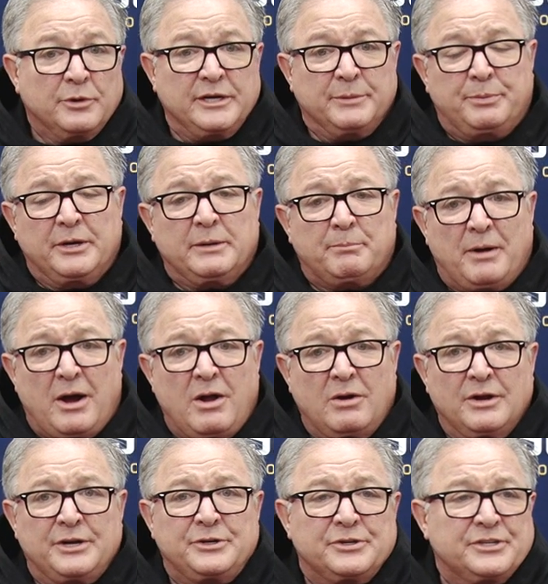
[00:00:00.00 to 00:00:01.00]
When you put a
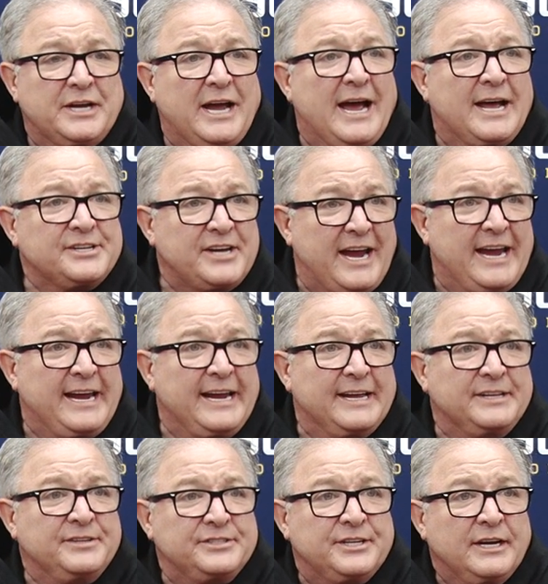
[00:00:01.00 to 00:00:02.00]
ball under a guy's
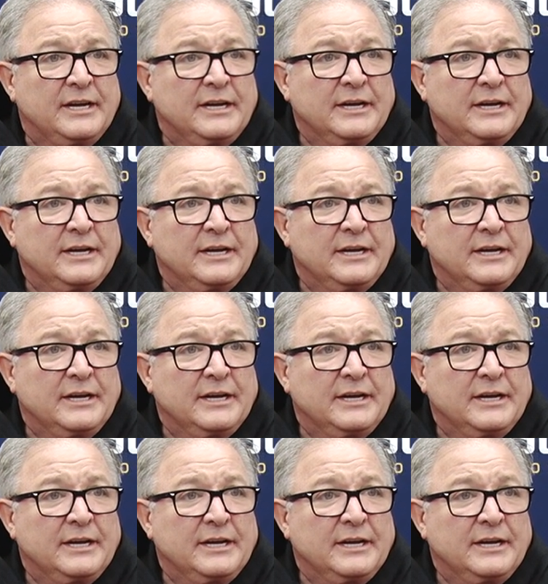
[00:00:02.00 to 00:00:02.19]
hands